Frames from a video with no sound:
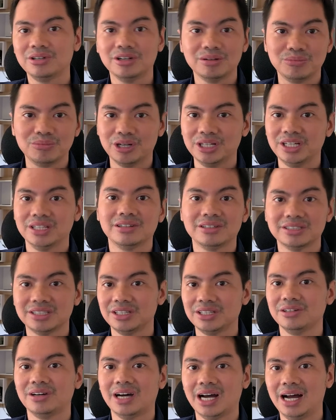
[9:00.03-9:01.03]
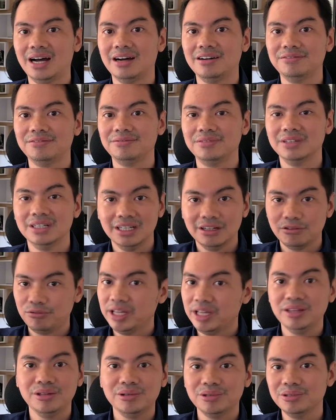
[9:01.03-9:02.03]
or monitors that you have.
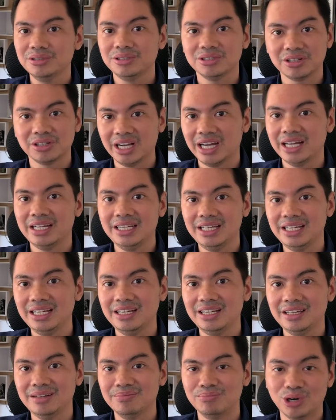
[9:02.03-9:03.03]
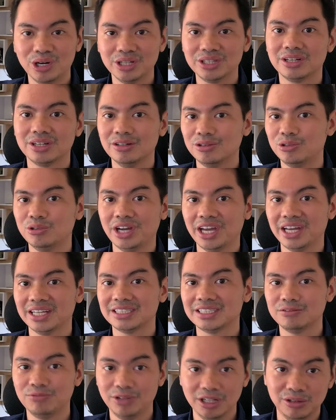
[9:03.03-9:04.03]
Windows or any modern O
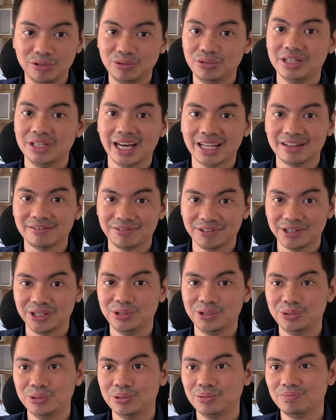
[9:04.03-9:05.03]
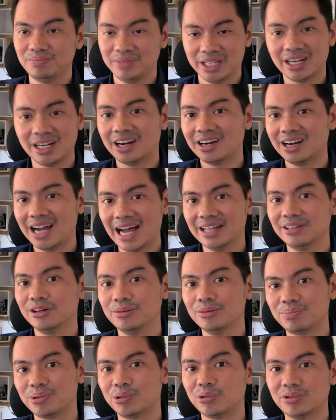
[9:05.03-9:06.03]
S will do that for you. There are
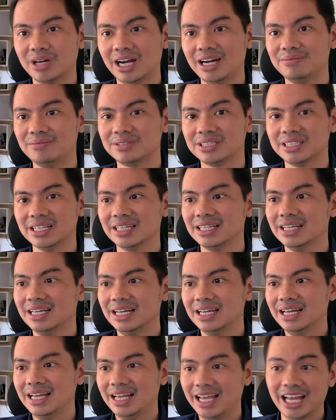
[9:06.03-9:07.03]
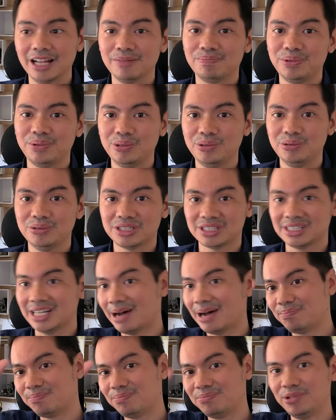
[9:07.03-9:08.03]
add-on programs that help you
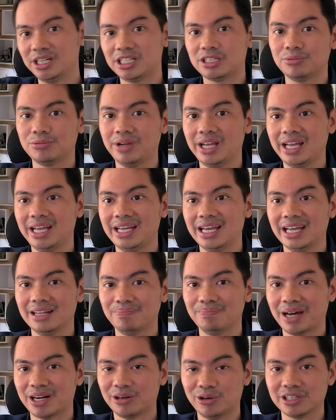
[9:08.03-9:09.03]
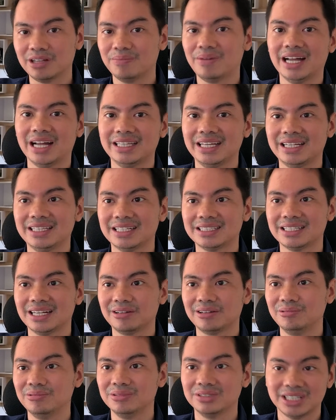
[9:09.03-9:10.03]
snap which way and parang automatic na
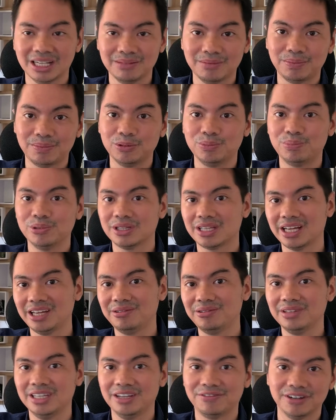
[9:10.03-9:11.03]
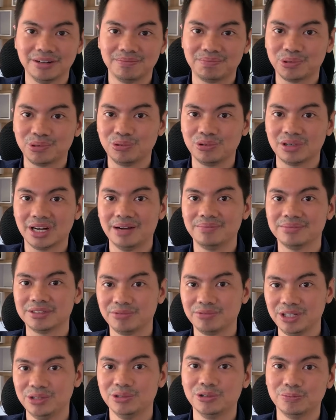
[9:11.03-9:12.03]
siya kung saan mapupunta yung different programs
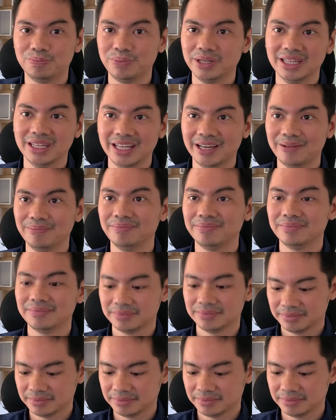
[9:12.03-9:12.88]
when you open them.